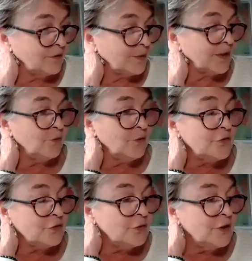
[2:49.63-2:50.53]
But I want
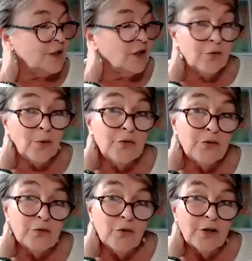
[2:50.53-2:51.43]
to quote
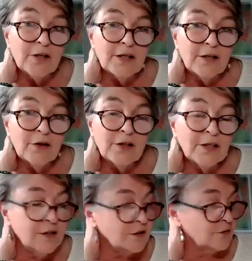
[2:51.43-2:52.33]
you on an
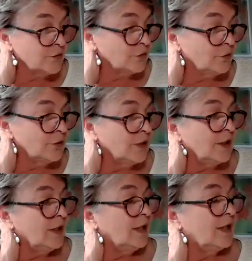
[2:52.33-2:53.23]
interview,
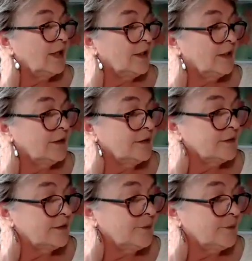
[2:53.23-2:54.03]
and